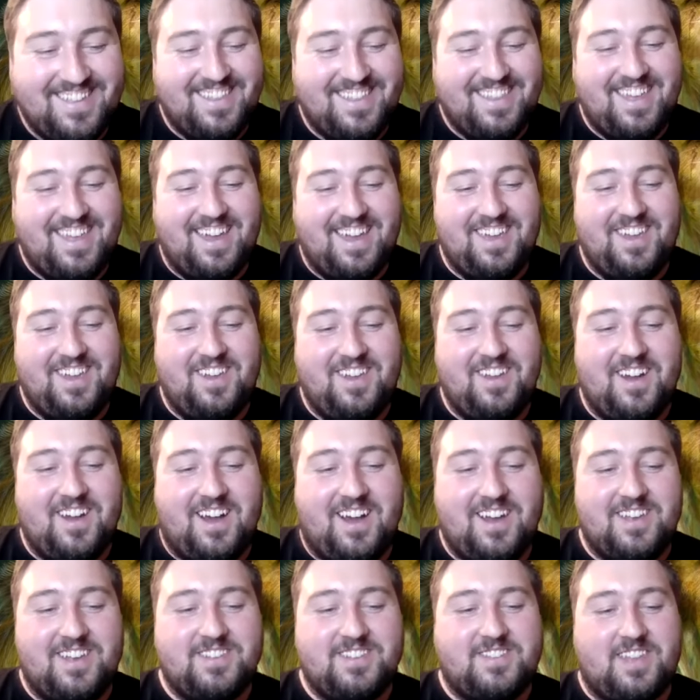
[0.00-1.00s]
Thank you
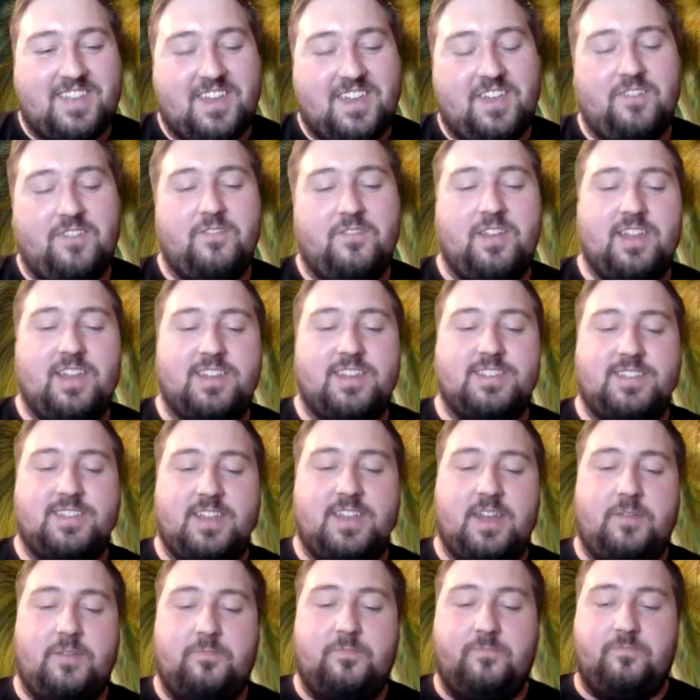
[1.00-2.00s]
guys. Thank you for
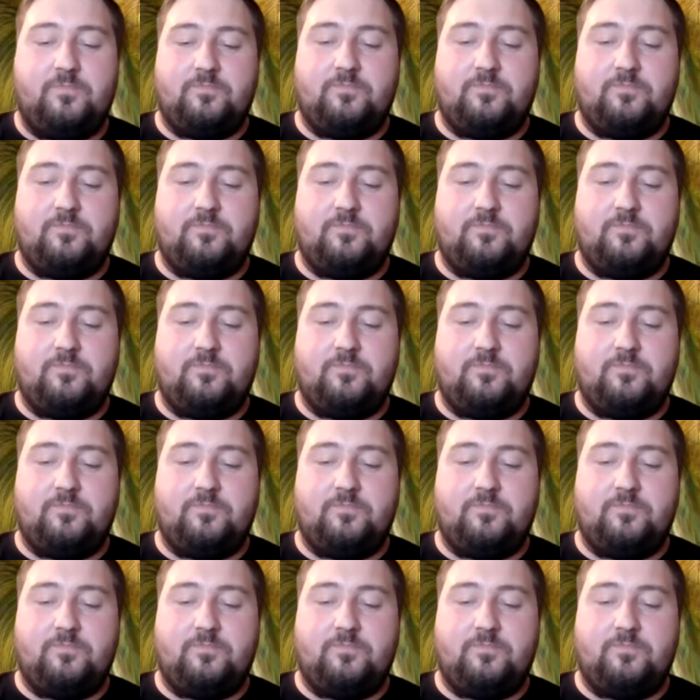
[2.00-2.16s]
listening.